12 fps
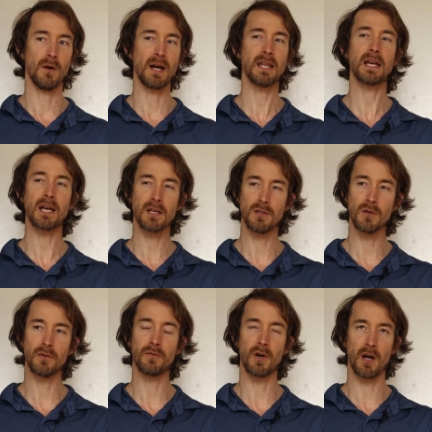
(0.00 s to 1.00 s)
I think I can do
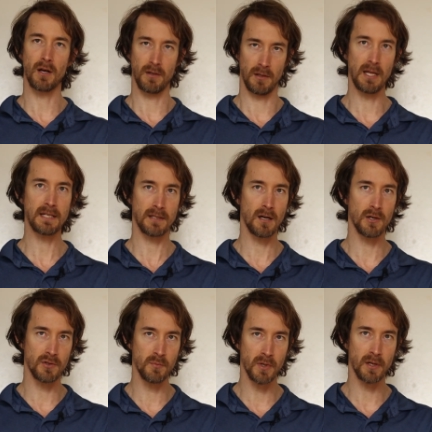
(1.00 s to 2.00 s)
it for less than
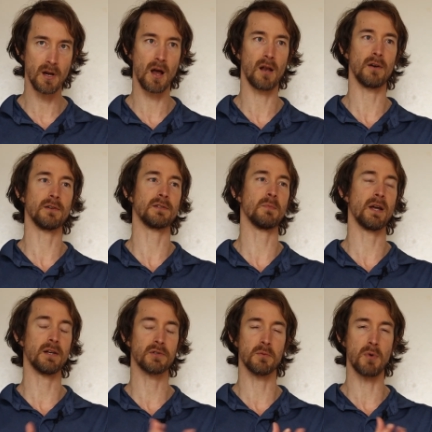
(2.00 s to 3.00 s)
$100 million. My
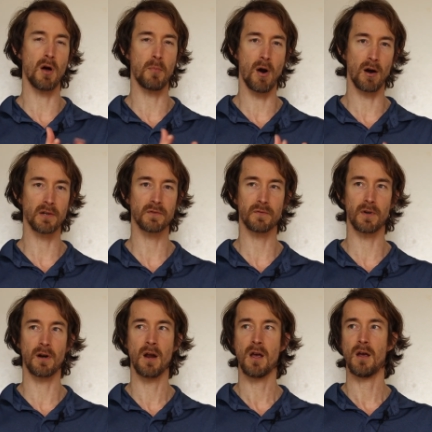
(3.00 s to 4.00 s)
initial ballparks
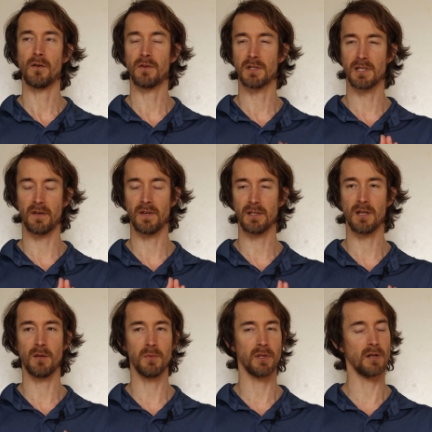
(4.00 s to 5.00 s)
for $7 to
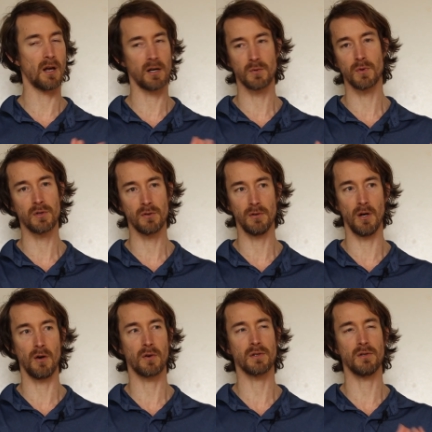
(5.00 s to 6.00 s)
$10 million were too
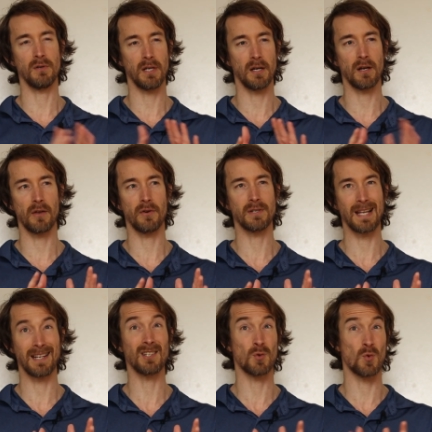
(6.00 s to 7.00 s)
low, because you need another
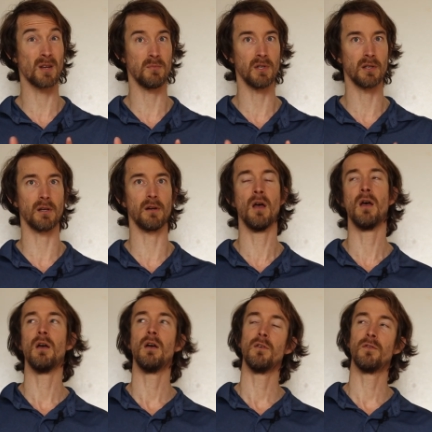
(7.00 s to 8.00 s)
10 to 20 million
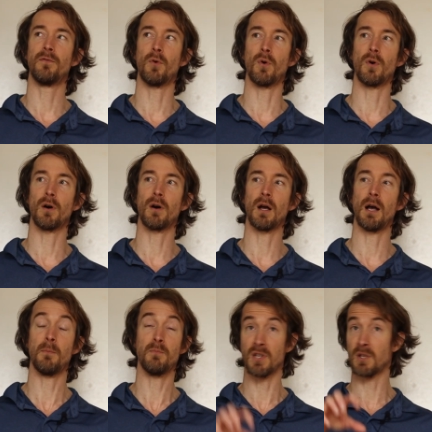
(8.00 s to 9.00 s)
for
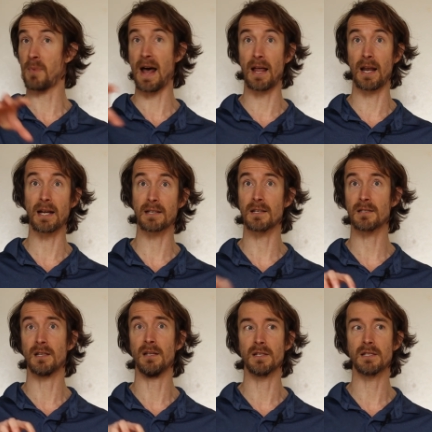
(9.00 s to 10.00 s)
just ballot access
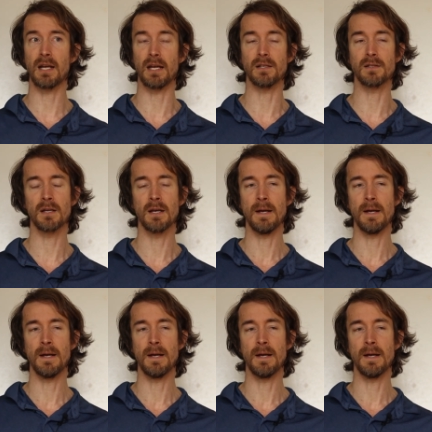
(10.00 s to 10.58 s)
in the States.